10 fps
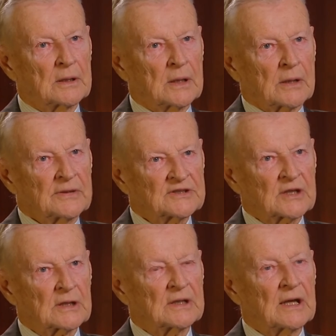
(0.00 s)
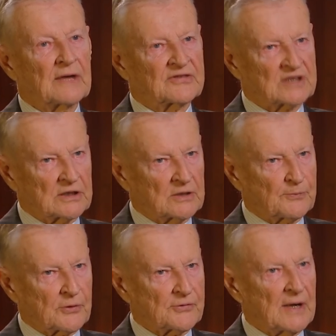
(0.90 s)
increasingly, they have started
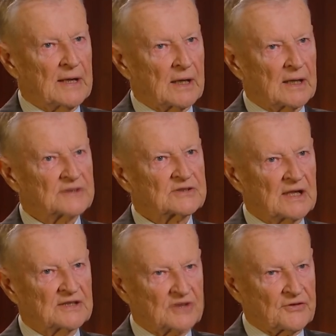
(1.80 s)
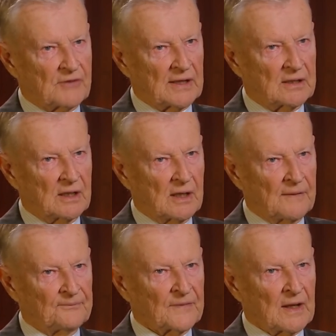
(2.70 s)
portraying us as a threat.
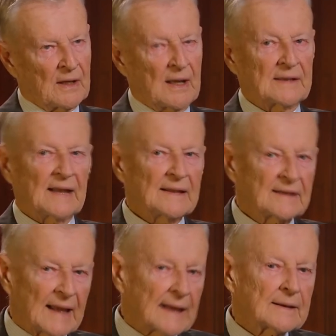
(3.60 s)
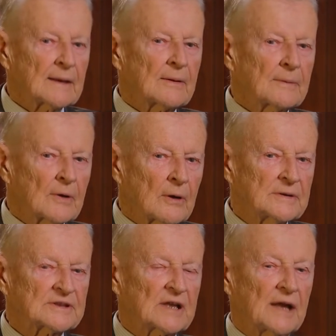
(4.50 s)
And that then
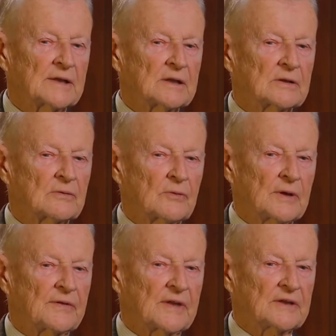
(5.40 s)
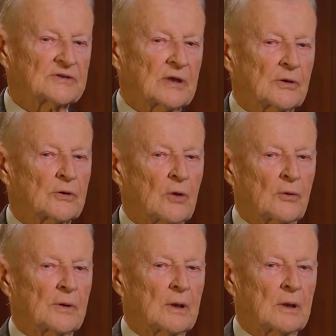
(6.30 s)
coincided with these
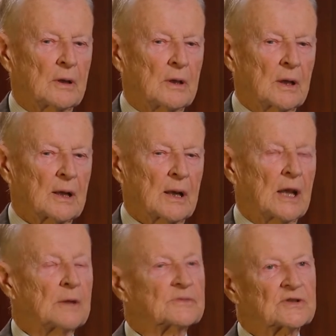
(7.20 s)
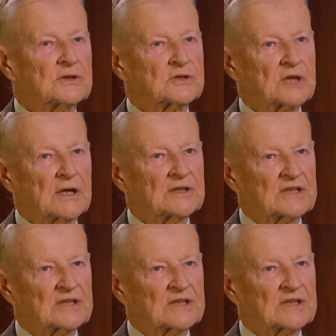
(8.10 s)
territorial claims that the Chinese